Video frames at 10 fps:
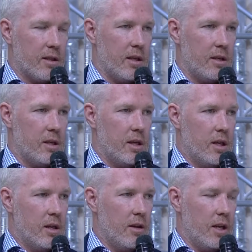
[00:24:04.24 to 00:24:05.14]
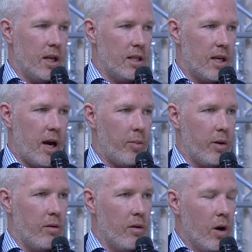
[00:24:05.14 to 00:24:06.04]
that need to
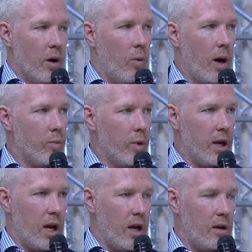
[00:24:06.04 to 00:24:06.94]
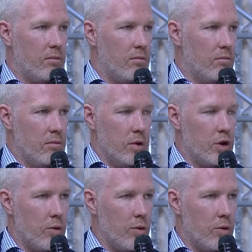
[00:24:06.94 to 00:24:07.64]
happen. One, we need new